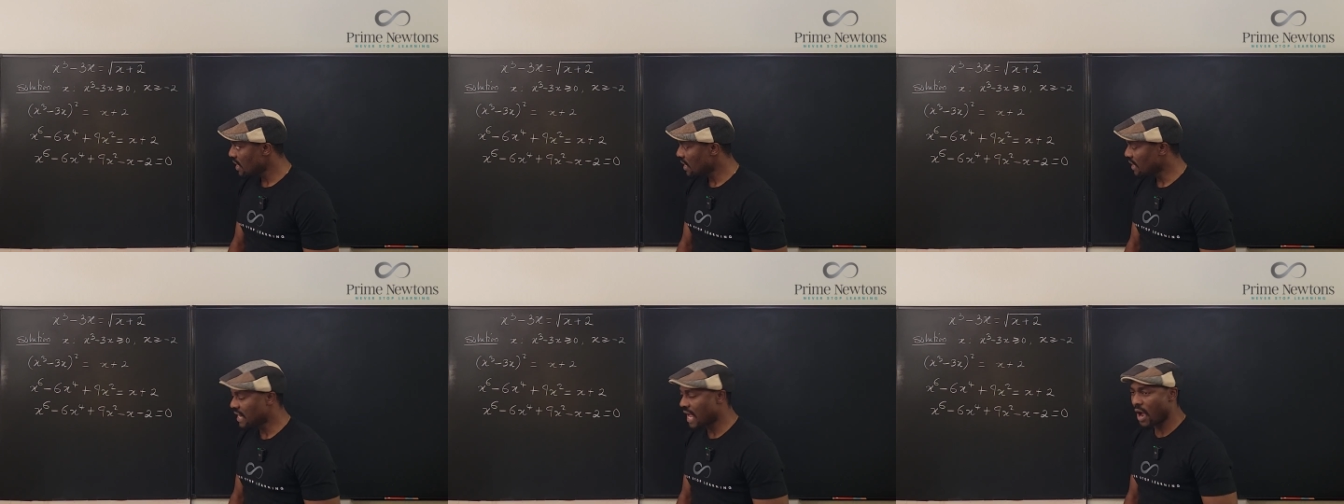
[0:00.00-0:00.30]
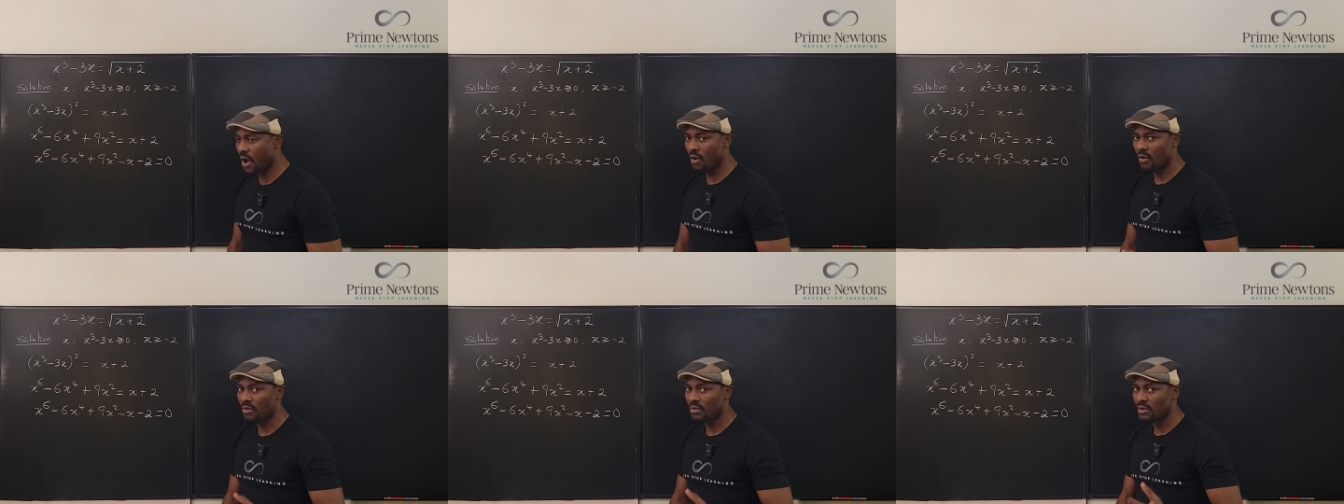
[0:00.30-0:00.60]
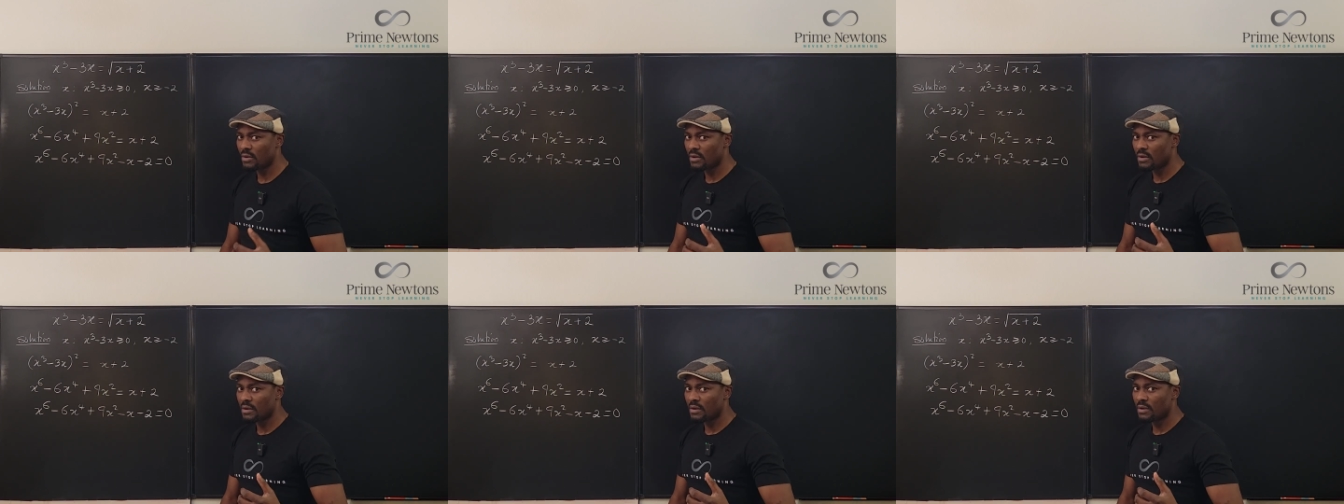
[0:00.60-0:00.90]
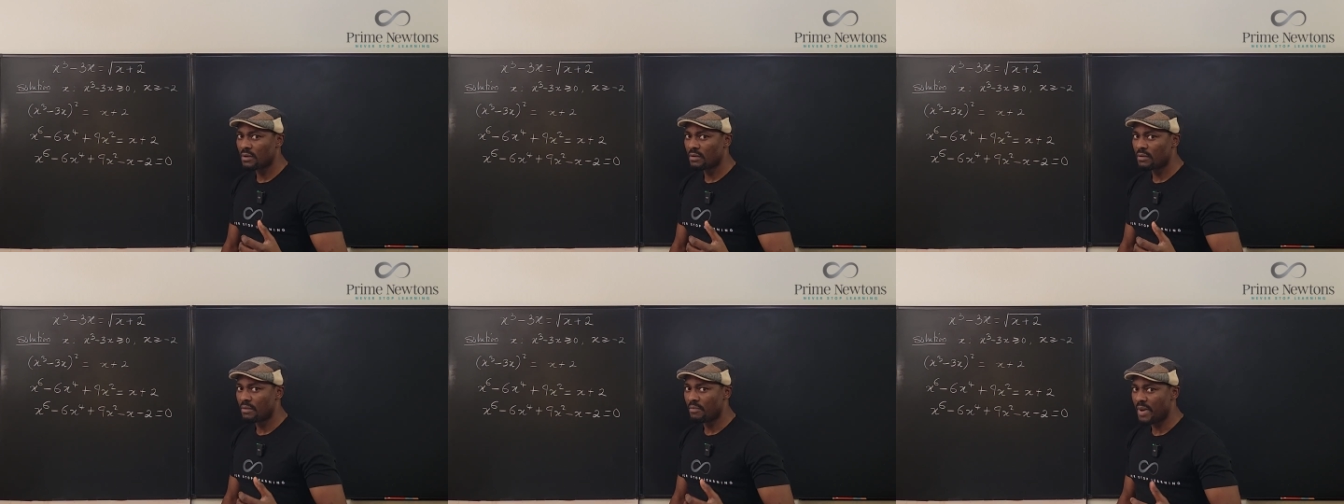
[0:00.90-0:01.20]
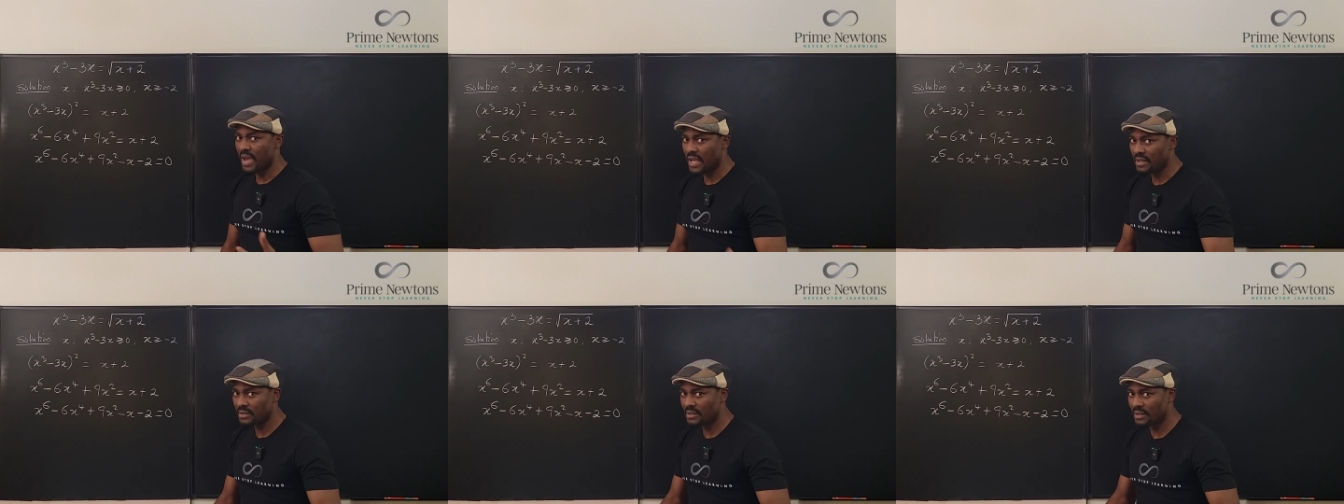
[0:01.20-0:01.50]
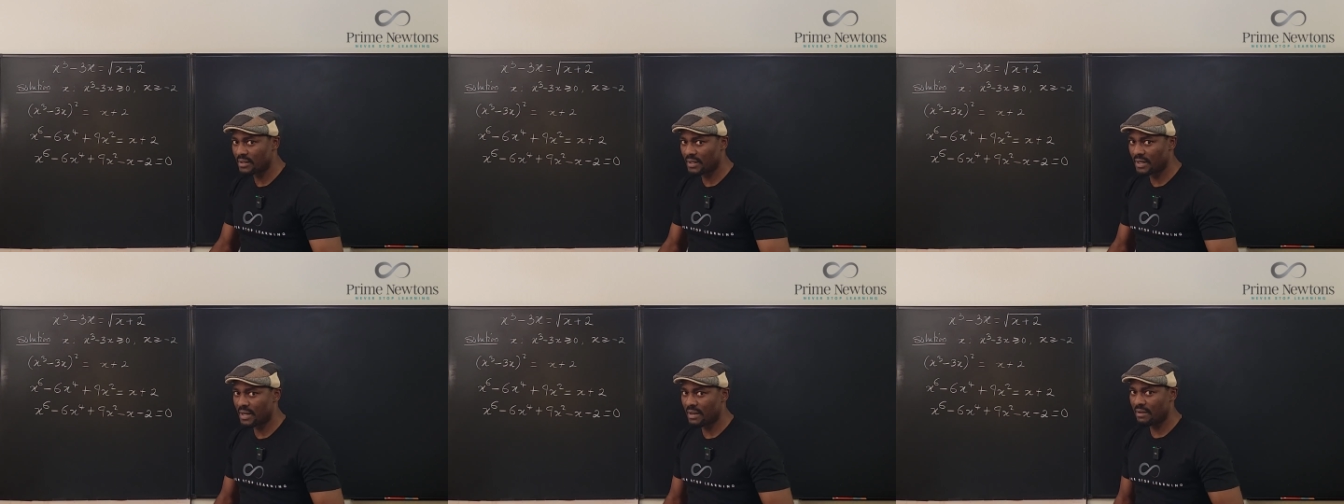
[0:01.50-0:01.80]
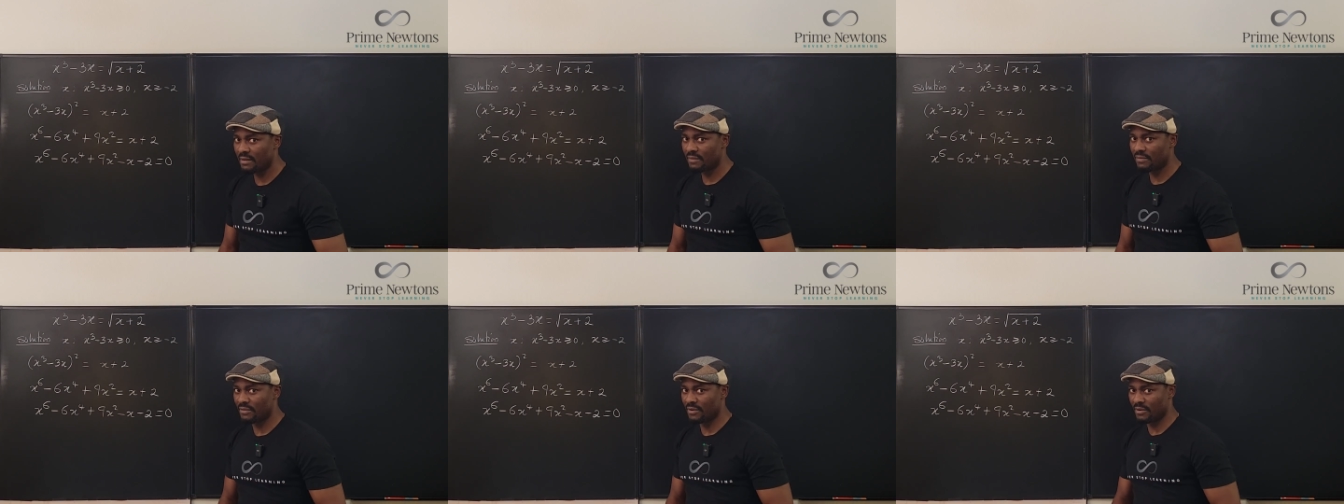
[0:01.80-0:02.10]
Now,
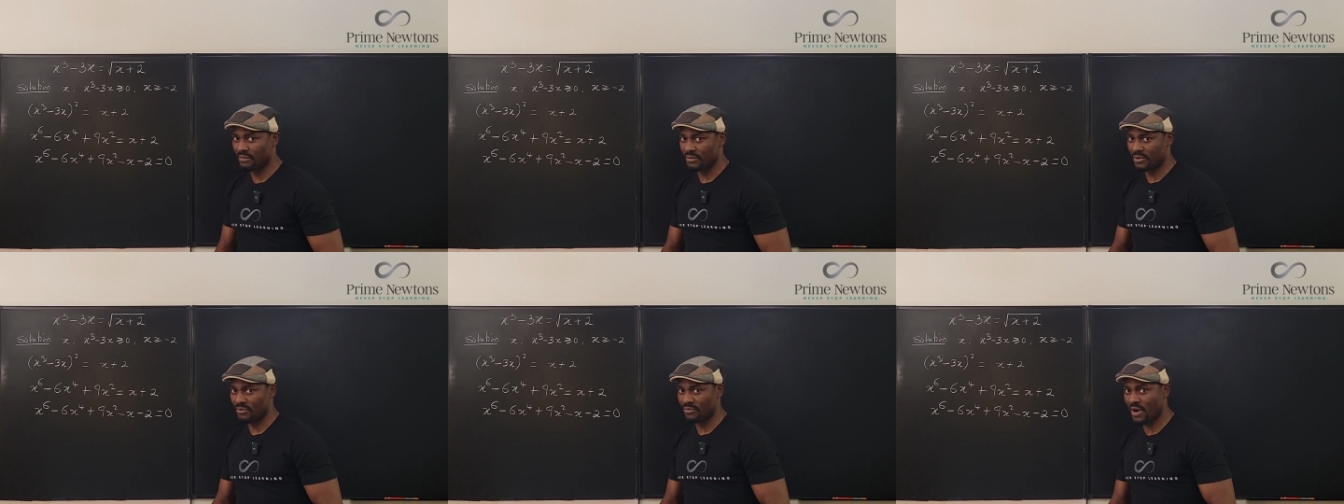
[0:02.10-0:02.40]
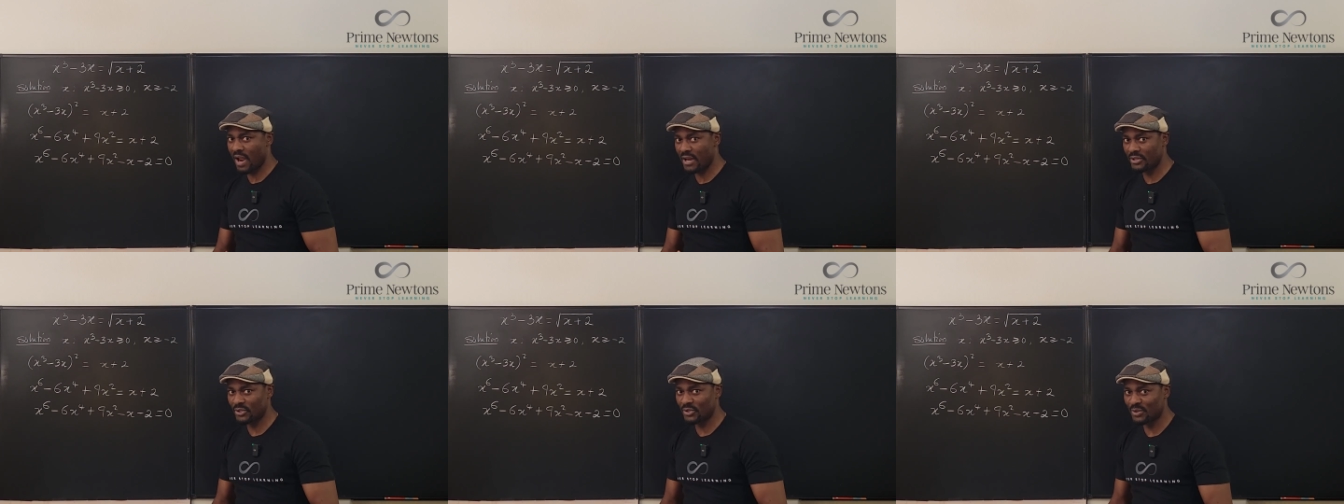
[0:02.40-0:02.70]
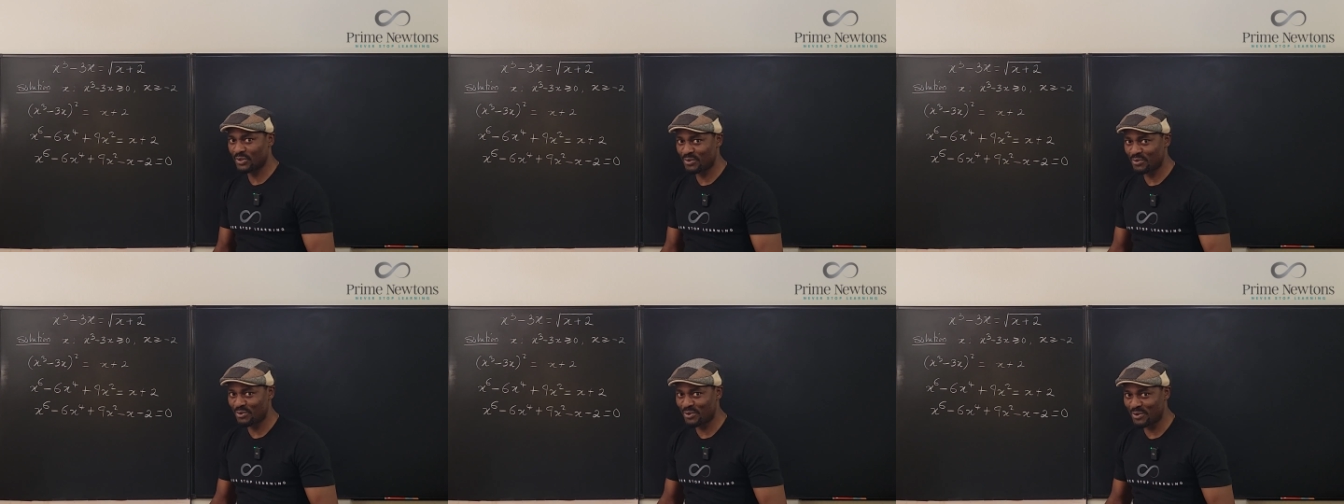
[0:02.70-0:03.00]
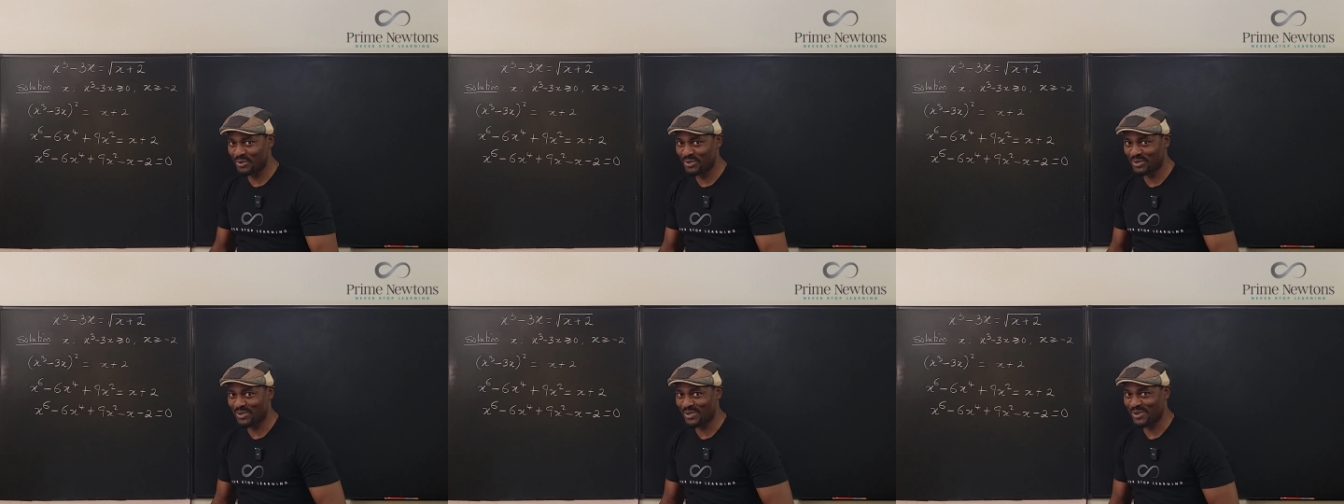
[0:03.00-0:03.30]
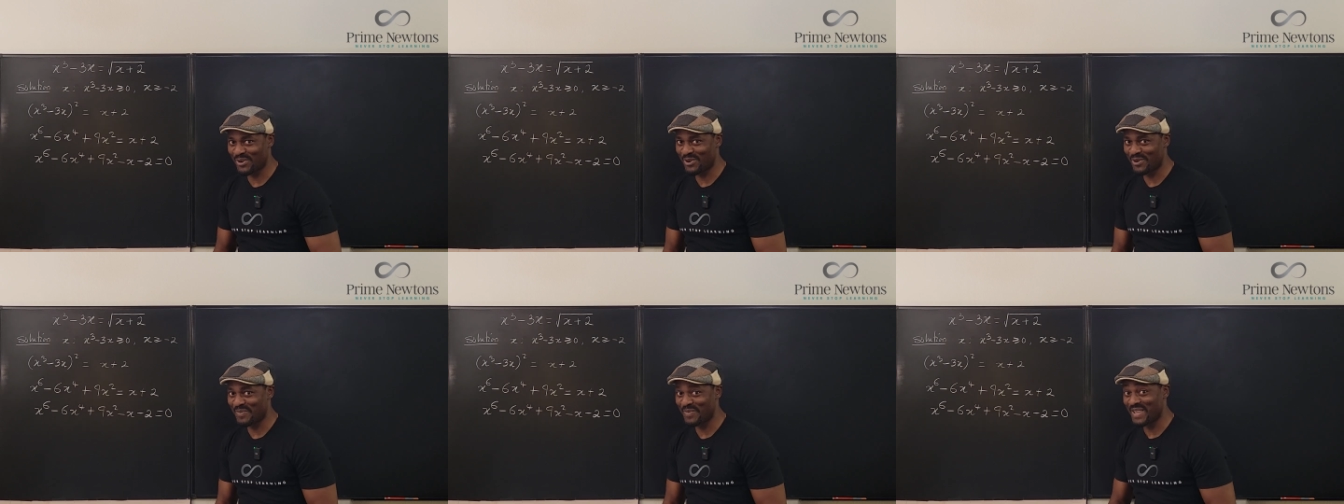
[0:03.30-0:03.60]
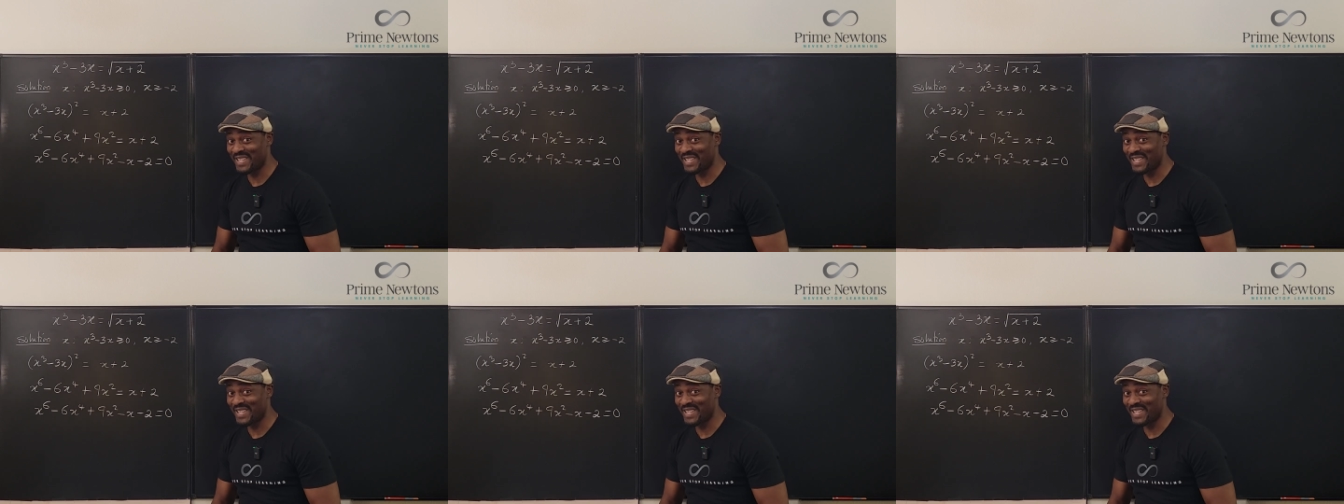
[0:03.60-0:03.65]
Basically, from the rational roots theorem,